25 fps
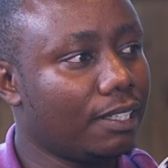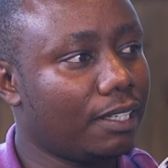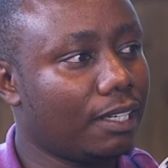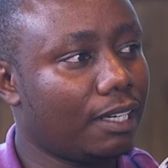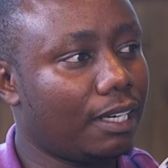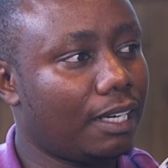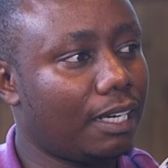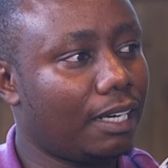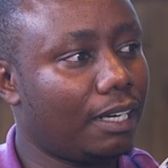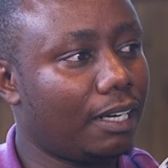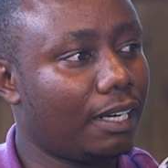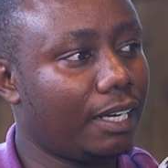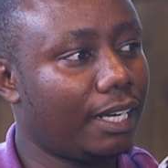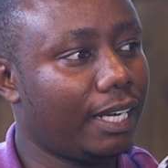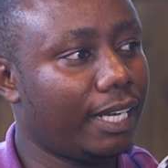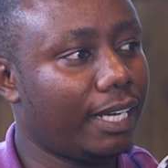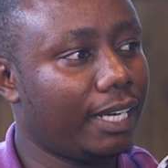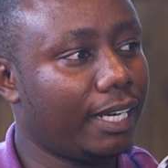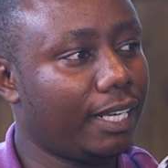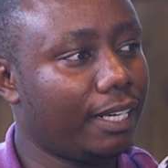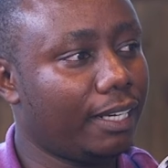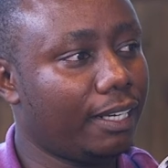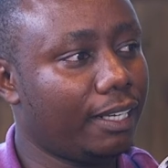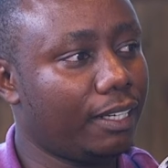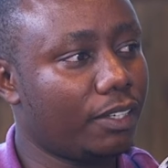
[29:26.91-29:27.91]

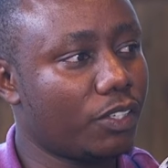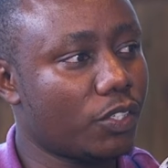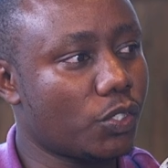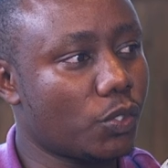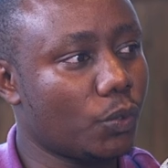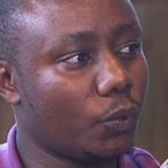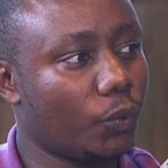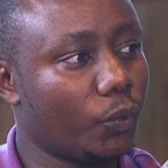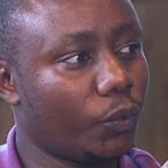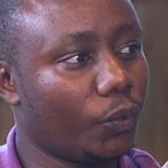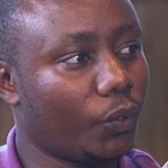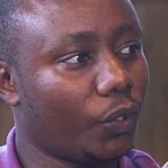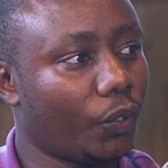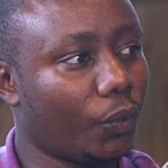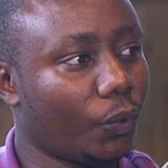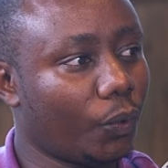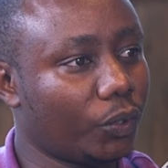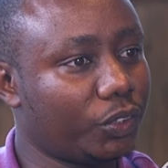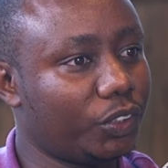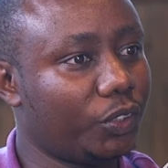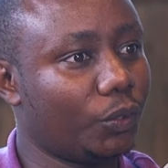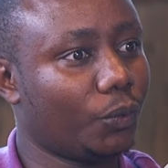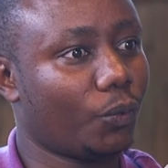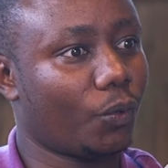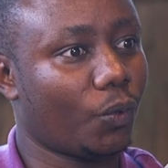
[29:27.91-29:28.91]
And so you're
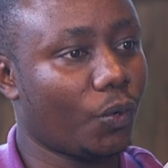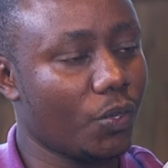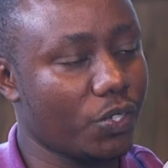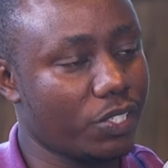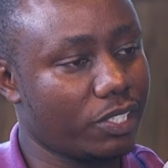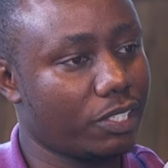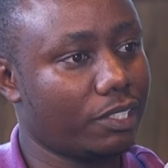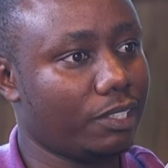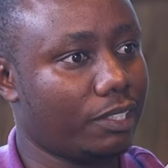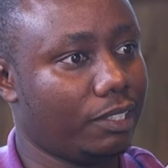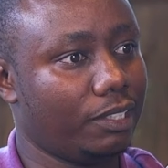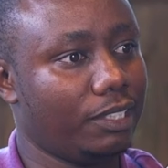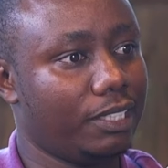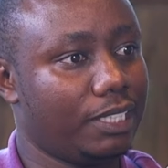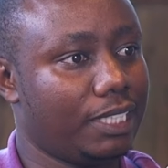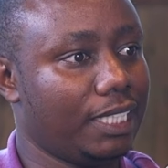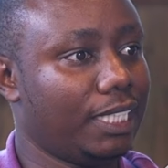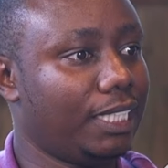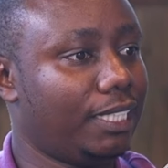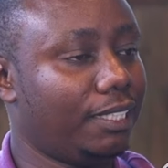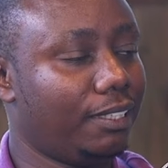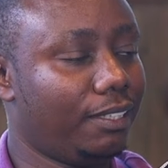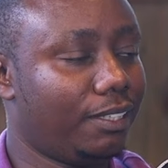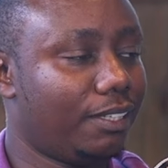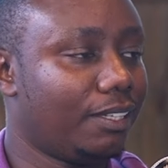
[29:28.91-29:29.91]
not, constantly
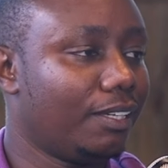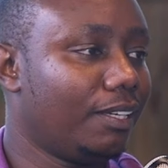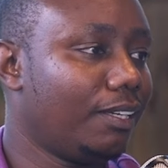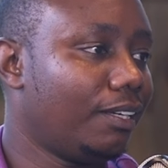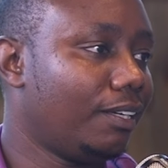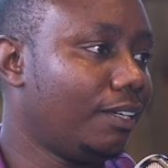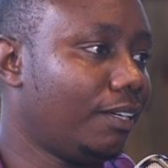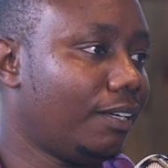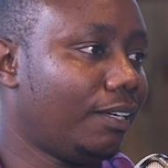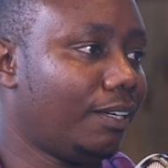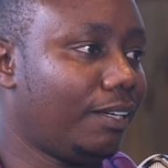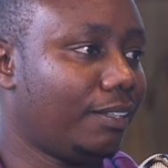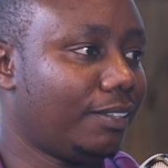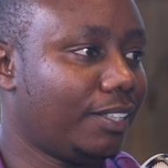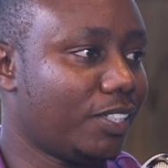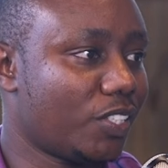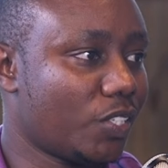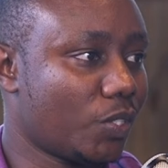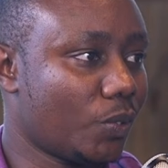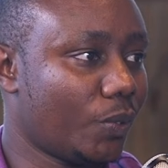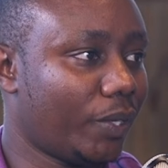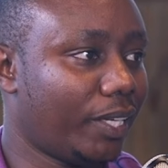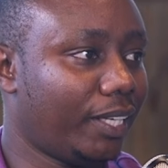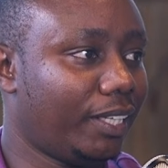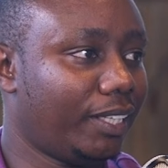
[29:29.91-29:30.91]
digging the
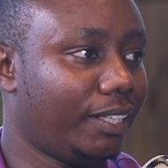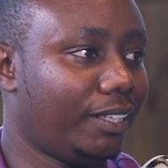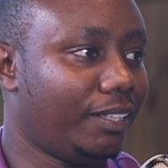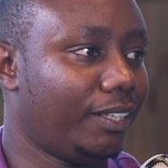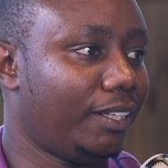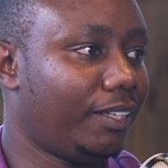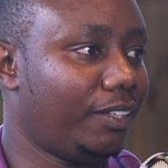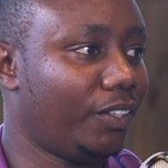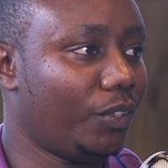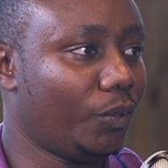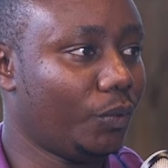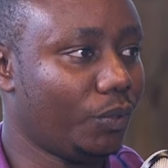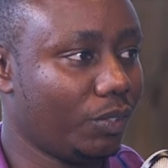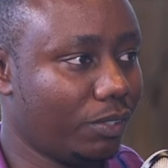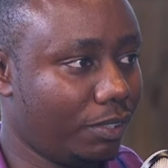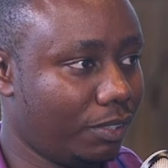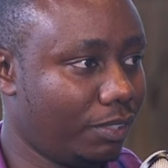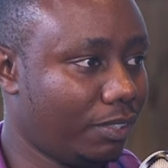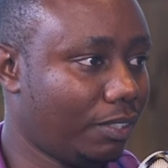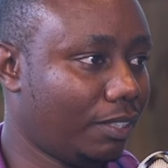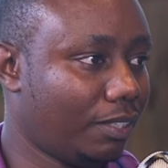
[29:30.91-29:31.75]
soil and